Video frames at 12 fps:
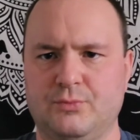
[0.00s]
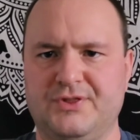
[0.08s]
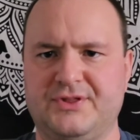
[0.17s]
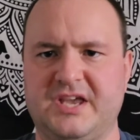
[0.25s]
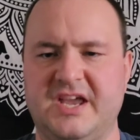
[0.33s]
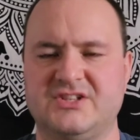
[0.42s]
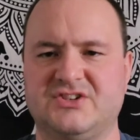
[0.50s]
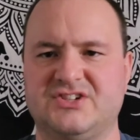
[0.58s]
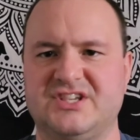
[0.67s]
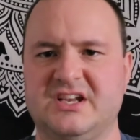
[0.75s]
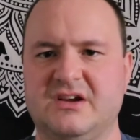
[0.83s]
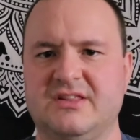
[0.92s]
with
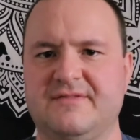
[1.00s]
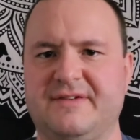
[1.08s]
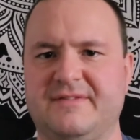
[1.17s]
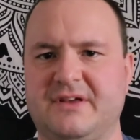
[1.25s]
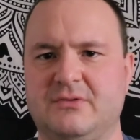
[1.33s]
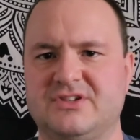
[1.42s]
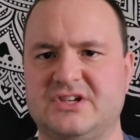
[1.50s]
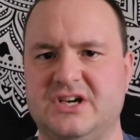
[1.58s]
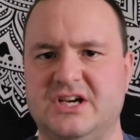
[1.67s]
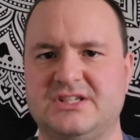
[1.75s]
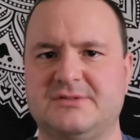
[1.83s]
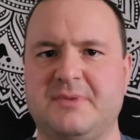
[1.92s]
Cancer sitting on the fifth house
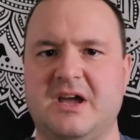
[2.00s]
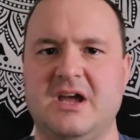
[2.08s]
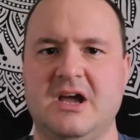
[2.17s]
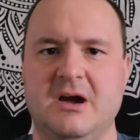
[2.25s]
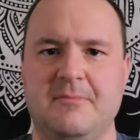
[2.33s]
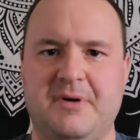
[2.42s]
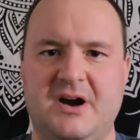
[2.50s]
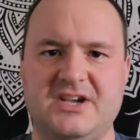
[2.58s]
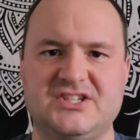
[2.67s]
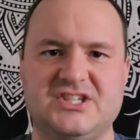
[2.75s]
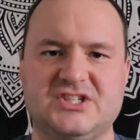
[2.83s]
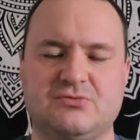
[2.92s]
cusp,
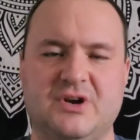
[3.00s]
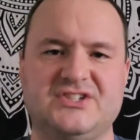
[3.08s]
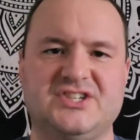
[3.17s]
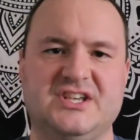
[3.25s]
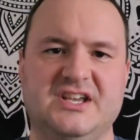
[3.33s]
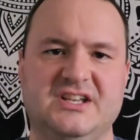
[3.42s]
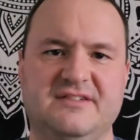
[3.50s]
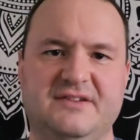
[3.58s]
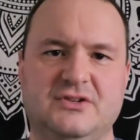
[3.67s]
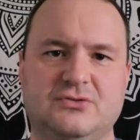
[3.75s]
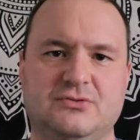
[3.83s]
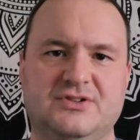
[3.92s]
Pisces rising
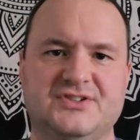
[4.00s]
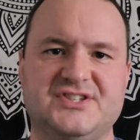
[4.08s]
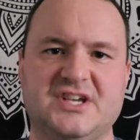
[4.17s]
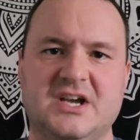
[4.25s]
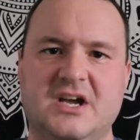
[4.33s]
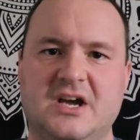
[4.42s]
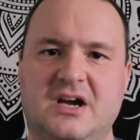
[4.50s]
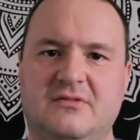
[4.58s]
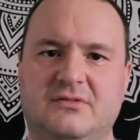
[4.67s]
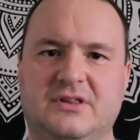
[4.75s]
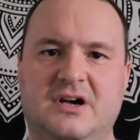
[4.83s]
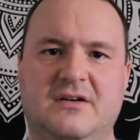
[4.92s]
individuals
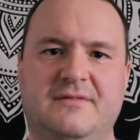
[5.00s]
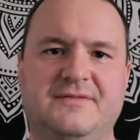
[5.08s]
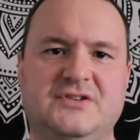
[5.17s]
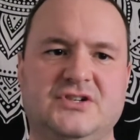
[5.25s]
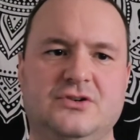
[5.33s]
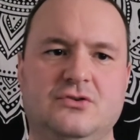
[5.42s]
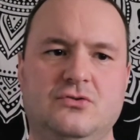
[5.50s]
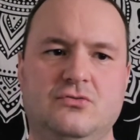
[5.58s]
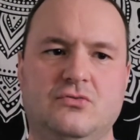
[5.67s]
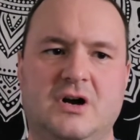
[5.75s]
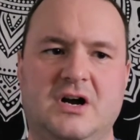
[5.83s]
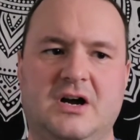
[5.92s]
love
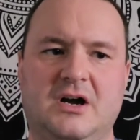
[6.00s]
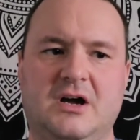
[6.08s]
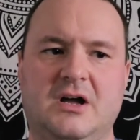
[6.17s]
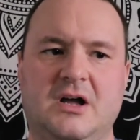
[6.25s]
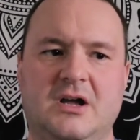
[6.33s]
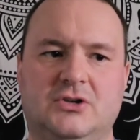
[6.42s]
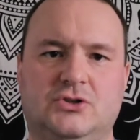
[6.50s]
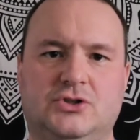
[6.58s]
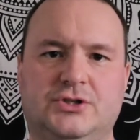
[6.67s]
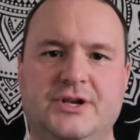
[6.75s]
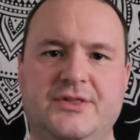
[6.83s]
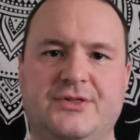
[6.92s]
to uh,
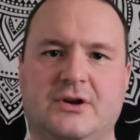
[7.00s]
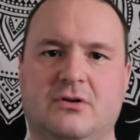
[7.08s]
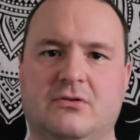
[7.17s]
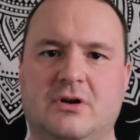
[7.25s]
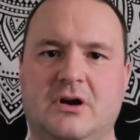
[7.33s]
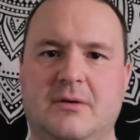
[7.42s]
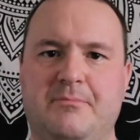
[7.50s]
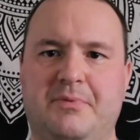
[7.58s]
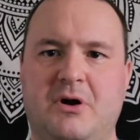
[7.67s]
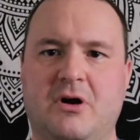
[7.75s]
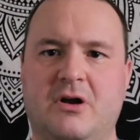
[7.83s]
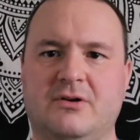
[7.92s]
treat their uh,
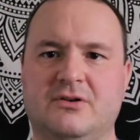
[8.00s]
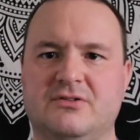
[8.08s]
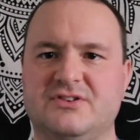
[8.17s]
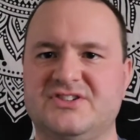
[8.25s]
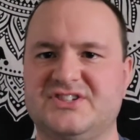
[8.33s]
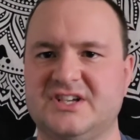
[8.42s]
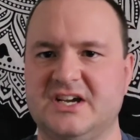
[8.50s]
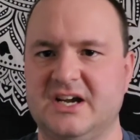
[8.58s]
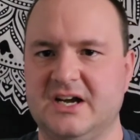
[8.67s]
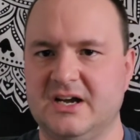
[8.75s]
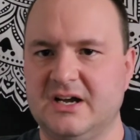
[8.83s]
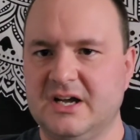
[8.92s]
partners
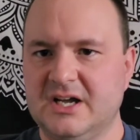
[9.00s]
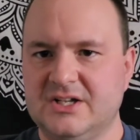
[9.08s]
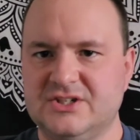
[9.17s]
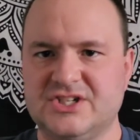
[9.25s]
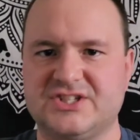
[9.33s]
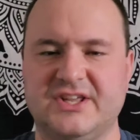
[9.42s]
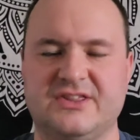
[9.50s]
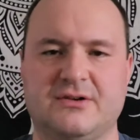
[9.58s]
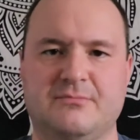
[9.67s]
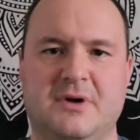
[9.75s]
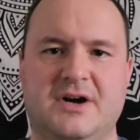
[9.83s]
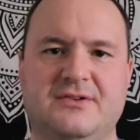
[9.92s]
uh, just like
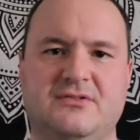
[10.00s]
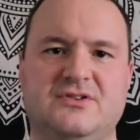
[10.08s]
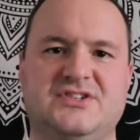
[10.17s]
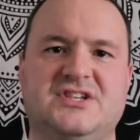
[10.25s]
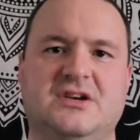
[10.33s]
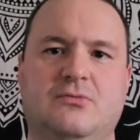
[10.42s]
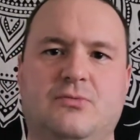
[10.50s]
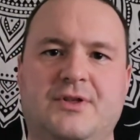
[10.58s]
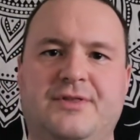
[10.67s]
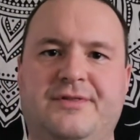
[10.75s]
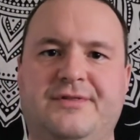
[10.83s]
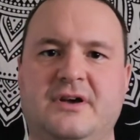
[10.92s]
their mothers,
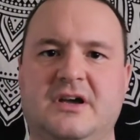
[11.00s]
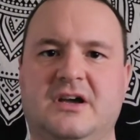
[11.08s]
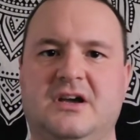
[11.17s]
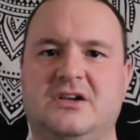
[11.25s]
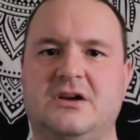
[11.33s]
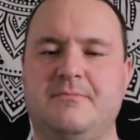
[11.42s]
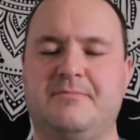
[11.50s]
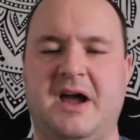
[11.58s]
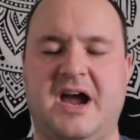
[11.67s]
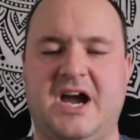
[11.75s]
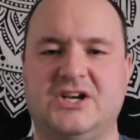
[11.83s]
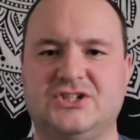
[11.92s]
with uh,
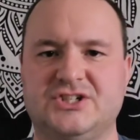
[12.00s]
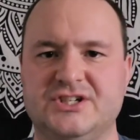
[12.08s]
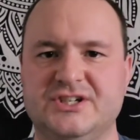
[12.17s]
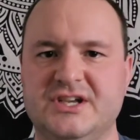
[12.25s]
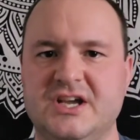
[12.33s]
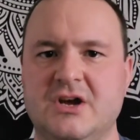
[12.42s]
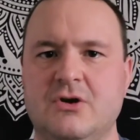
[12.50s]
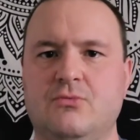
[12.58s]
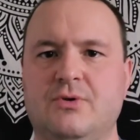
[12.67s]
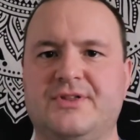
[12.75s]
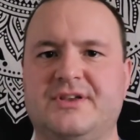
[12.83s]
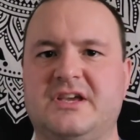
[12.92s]
compassion,
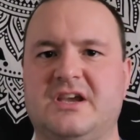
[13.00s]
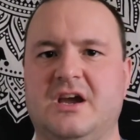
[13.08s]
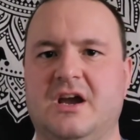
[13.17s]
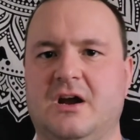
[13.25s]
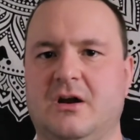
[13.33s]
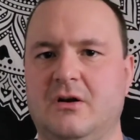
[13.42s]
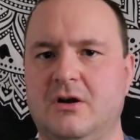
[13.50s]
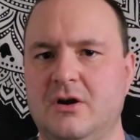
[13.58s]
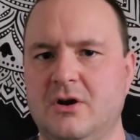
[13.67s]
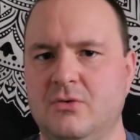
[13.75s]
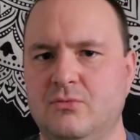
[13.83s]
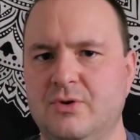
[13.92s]
with care,
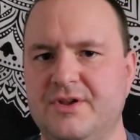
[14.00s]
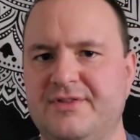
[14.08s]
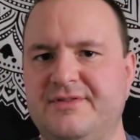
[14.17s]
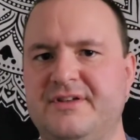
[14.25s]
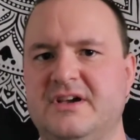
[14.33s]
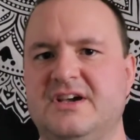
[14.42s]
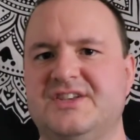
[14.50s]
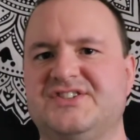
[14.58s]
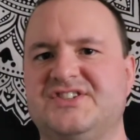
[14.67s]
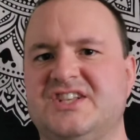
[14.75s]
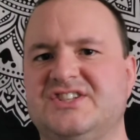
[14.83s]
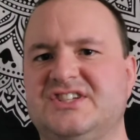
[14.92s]
with uh,
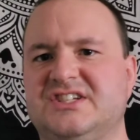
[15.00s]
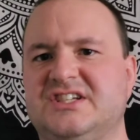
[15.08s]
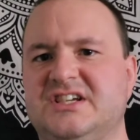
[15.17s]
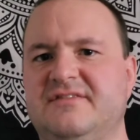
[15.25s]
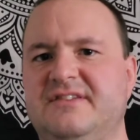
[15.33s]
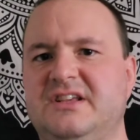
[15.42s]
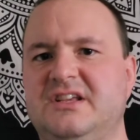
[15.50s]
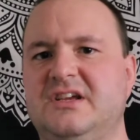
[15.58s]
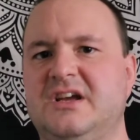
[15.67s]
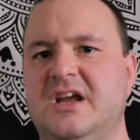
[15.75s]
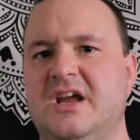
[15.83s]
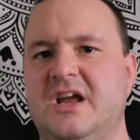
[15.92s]

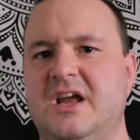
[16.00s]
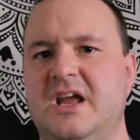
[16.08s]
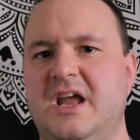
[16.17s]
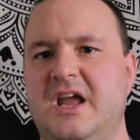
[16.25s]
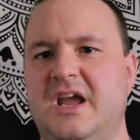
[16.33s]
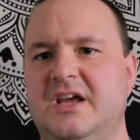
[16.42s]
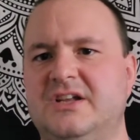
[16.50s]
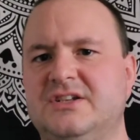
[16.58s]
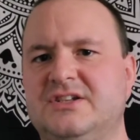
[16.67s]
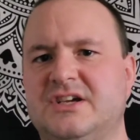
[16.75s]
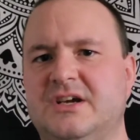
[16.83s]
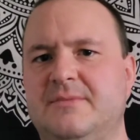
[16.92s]
sensitivity.
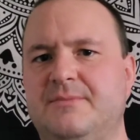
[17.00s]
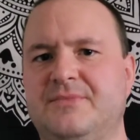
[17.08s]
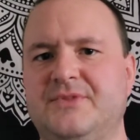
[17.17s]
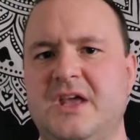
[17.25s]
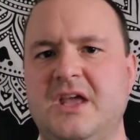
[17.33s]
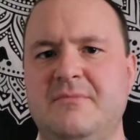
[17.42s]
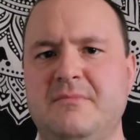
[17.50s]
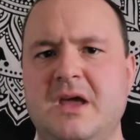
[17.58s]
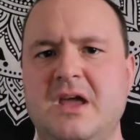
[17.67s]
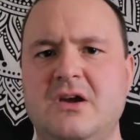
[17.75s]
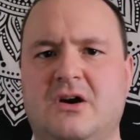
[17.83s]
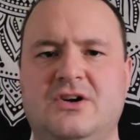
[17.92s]
And um, they
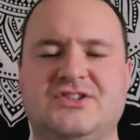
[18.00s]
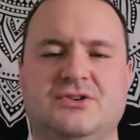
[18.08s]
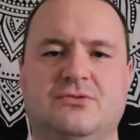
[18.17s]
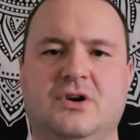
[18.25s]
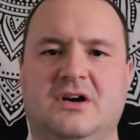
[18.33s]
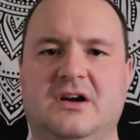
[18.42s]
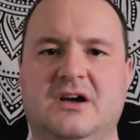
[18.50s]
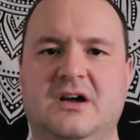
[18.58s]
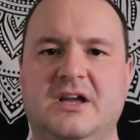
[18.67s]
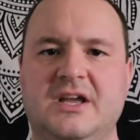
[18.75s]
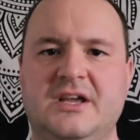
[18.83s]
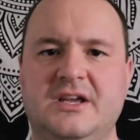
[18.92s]
may also
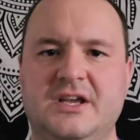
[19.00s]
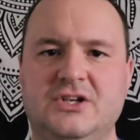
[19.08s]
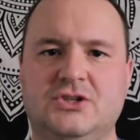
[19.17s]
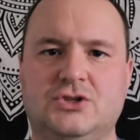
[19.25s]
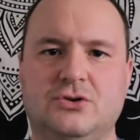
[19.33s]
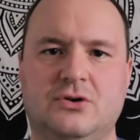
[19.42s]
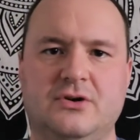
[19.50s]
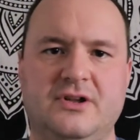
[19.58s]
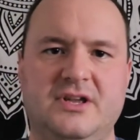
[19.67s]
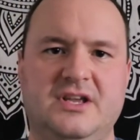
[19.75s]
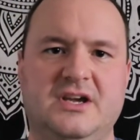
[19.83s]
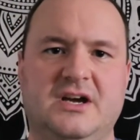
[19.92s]
uh,
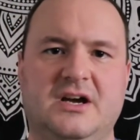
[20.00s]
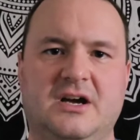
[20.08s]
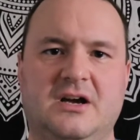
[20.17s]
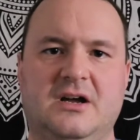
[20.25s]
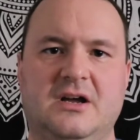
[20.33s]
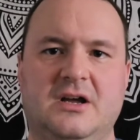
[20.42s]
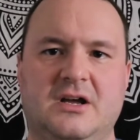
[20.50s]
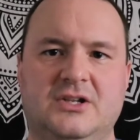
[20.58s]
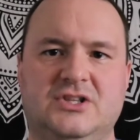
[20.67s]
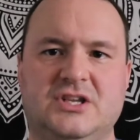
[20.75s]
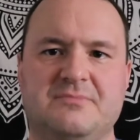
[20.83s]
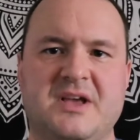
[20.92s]
enjoy
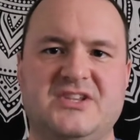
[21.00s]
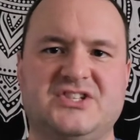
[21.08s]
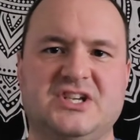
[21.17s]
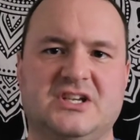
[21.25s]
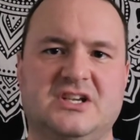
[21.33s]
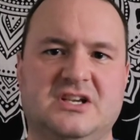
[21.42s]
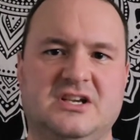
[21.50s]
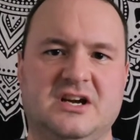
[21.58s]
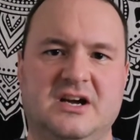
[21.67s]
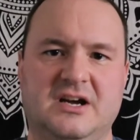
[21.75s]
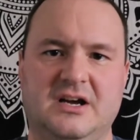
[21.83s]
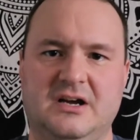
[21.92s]
domestic
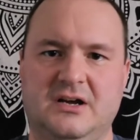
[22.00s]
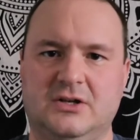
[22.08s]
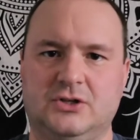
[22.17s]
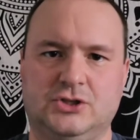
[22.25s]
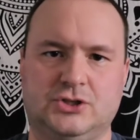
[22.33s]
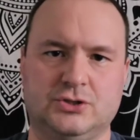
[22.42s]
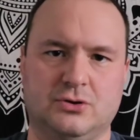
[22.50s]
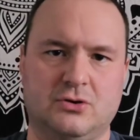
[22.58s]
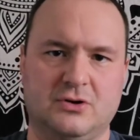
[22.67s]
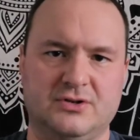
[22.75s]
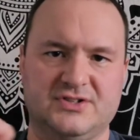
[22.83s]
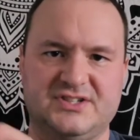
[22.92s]
uh,
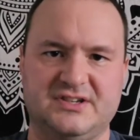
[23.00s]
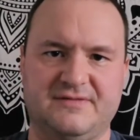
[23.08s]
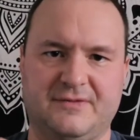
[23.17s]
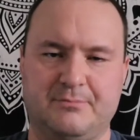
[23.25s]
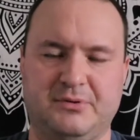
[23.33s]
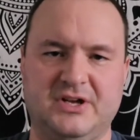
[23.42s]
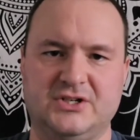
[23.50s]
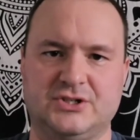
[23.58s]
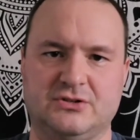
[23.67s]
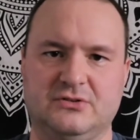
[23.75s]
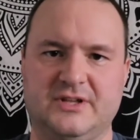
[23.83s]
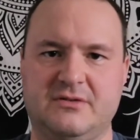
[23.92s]
chores for
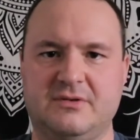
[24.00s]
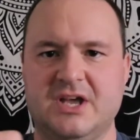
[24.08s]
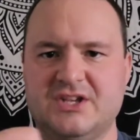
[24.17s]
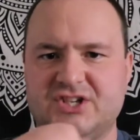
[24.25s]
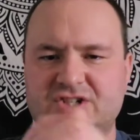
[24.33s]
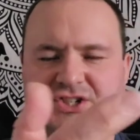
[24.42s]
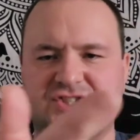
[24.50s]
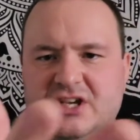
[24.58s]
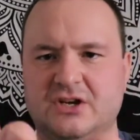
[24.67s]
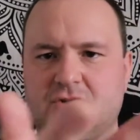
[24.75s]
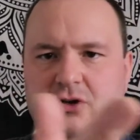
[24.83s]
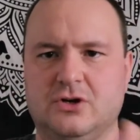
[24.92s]
pleasure, like such as
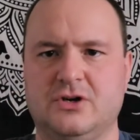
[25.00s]
uh,